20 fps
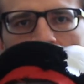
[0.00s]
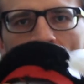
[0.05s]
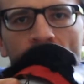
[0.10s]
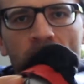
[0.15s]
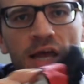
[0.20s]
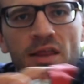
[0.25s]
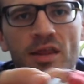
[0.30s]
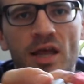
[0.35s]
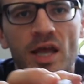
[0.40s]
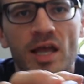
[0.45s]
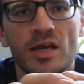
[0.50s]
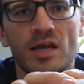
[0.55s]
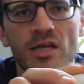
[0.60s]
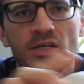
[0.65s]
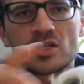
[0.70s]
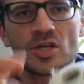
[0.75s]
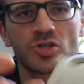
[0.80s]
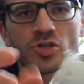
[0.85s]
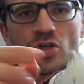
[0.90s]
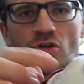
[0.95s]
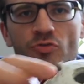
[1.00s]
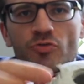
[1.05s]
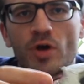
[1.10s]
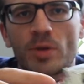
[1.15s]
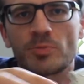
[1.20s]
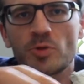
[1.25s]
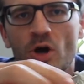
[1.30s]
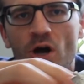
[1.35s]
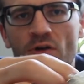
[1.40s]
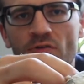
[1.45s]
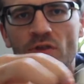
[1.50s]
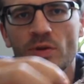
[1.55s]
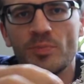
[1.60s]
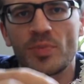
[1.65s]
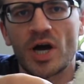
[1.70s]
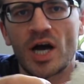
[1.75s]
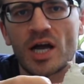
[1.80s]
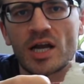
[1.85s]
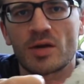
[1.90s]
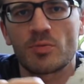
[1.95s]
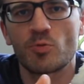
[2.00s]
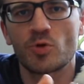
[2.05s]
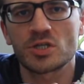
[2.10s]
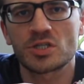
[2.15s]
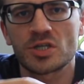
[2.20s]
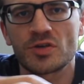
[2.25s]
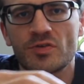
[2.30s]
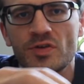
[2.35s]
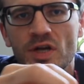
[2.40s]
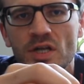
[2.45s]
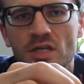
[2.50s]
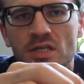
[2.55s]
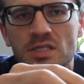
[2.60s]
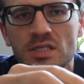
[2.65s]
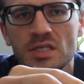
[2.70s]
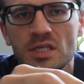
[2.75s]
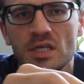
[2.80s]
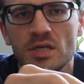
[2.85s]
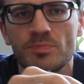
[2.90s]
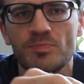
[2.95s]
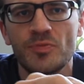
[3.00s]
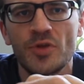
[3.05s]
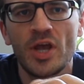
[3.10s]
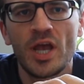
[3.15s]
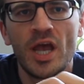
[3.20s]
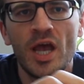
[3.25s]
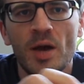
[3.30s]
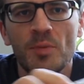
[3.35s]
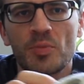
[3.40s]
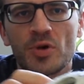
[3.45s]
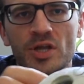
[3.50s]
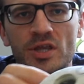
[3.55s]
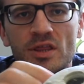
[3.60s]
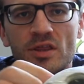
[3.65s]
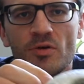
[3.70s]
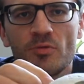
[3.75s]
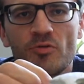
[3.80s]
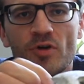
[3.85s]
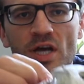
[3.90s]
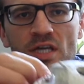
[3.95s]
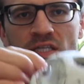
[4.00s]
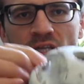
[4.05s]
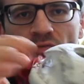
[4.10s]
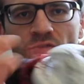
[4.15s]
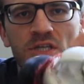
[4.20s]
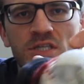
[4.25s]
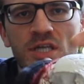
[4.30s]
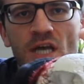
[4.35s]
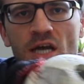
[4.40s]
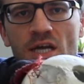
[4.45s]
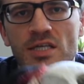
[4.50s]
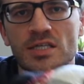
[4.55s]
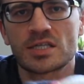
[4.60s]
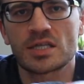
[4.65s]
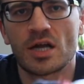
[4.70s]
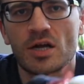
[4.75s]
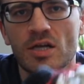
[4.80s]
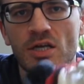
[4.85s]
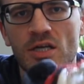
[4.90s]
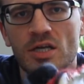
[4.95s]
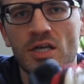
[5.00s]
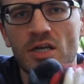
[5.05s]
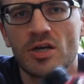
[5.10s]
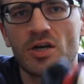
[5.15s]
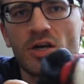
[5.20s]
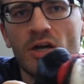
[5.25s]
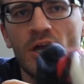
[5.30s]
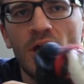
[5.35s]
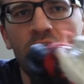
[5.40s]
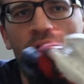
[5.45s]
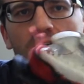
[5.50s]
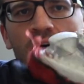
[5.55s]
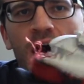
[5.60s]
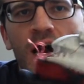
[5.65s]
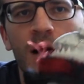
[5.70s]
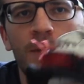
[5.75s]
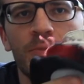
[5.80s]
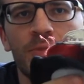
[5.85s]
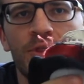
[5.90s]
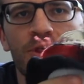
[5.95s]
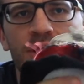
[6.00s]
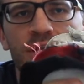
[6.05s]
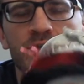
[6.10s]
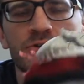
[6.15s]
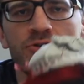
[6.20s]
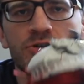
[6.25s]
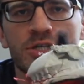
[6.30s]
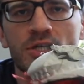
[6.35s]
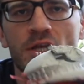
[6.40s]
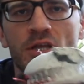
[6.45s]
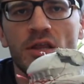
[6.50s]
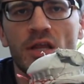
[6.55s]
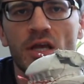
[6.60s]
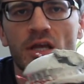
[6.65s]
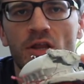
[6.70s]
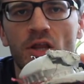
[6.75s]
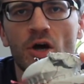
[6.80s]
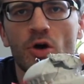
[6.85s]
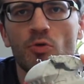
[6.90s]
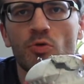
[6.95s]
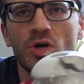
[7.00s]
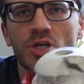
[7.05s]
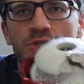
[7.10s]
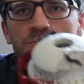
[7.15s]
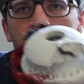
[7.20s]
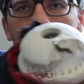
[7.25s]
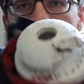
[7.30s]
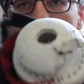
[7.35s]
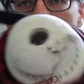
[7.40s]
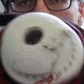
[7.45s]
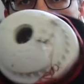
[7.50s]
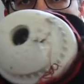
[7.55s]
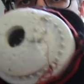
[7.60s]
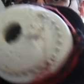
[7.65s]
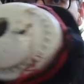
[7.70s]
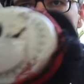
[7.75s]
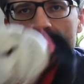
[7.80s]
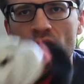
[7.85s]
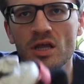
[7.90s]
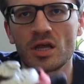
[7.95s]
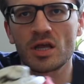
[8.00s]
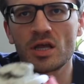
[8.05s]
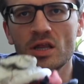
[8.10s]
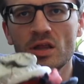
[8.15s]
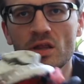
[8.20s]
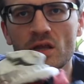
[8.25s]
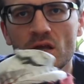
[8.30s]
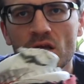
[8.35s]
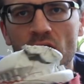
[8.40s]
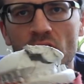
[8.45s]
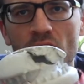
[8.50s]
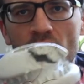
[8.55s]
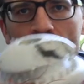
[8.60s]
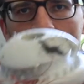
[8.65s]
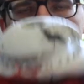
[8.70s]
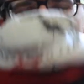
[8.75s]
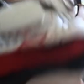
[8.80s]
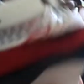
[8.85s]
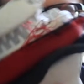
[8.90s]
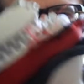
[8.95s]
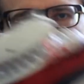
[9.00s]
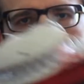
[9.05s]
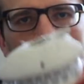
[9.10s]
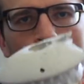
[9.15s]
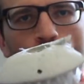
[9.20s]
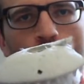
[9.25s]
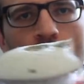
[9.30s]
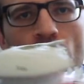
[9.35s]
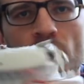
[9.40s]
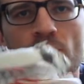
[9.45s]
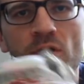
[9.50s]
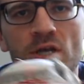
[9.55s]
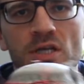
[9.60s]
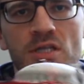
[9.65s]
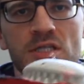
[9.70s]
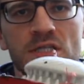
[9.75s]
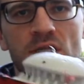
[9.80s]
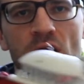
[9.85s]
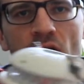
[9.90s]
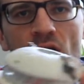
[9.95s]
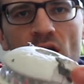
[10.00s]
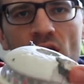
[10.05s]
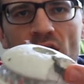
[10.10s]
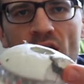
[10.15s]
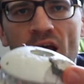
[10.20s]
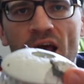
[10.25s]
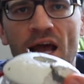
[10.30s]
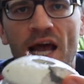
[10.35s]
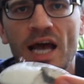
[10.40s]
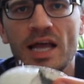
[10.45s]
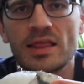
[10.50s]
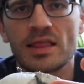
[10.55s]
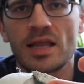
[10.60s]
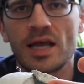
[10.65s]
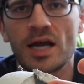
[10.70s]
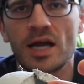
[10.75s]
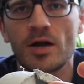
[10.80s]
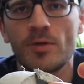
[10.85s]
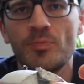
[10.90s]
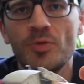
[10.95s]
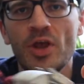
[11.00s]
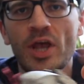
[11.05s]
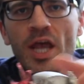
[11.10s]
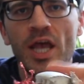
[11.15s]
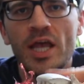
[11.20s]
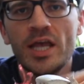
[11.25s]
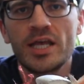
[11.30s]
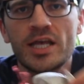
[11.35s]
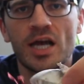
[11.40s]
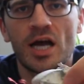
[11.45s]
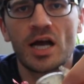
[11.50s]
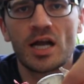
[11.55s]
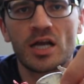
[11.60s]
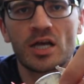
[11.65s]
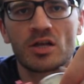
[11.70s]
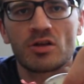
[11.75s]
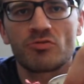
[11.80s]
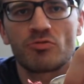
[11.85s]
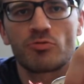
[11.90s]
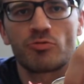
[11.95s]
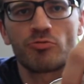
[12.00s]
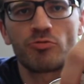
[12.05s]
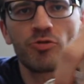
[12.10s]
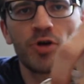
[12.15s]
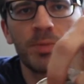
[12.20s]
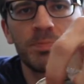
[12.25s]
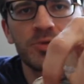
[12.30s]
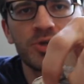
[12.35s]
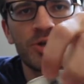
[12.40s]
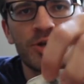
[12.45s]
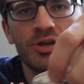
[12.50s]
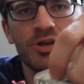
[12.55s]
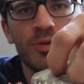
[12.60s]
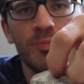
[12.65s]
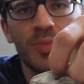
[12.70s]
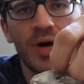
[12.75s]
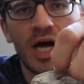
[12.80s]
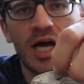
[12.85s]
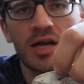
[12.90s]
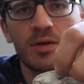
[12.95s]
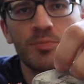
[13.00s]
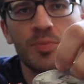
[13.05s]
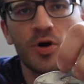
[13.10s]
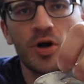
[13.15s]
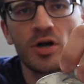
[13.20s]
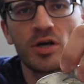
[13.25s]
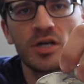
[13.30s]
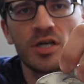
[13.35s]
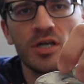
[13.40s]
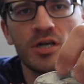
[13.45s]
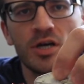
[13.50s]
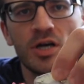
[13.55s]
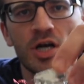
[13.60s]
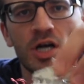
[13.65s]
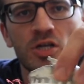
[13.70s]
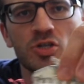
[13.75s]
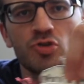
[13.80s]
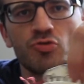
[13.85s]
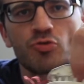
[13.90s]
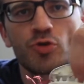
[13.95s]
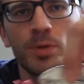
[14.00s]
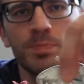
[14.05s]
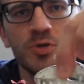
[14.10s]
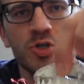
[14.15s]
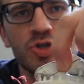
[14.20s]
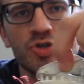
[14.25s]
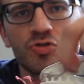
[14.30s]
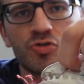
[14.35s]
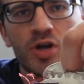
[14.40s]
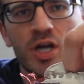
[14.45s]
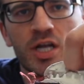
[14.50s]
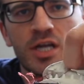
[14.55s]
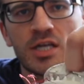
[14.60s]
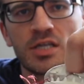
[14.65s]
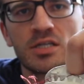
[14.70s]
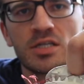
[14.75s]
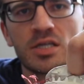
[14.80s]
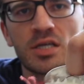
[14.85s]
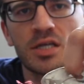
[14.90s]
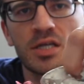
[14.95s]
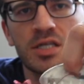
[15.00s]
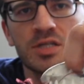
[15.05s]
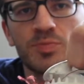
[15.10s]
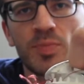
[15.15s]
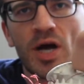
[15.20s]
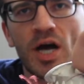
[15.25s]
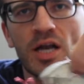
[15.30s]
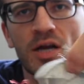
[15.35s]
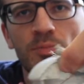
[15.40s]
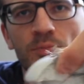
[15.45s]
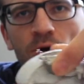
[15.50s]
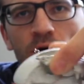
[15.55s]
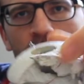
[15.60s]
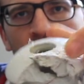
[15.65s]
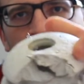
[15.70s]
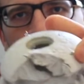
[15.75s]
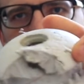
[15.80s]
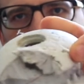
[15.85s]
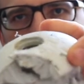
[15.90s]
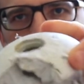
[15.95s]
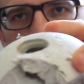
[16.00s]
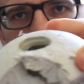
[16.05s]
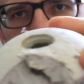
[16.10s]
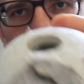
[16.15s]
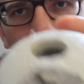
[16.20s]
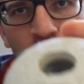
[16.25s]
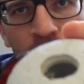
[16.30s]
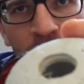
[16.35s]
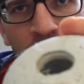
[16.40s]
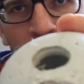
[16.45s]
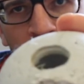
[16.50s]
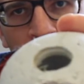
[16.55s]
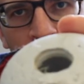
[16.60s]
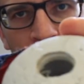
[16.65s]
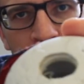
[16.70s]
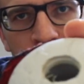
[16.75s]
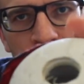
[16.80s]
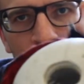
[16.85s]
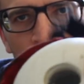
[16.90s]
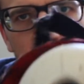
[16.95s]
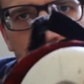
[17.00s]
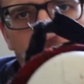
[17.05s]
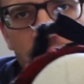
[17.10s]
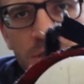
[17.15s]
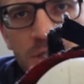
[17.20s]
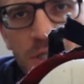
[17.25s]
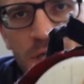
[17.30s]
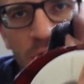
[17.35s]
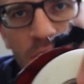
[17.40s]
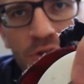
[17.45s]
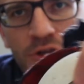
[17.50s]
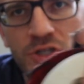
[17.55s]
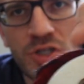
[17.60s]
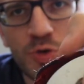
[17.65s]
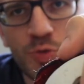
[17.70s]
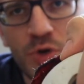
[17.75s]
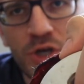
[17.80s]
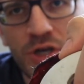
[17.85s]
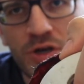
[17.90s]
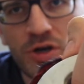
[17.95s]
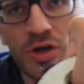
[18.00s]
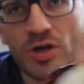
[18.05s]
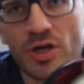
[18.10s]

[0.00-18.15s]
and then essentially ripped off the bottom once he found the seam. But the rest of it's kind of stuck in here. The interesting thing though was because of the toy being stuck in the hat there, he kind of ripped the bottom part here and ripped straight into this bottom part here. And so as you can tell, the squeaker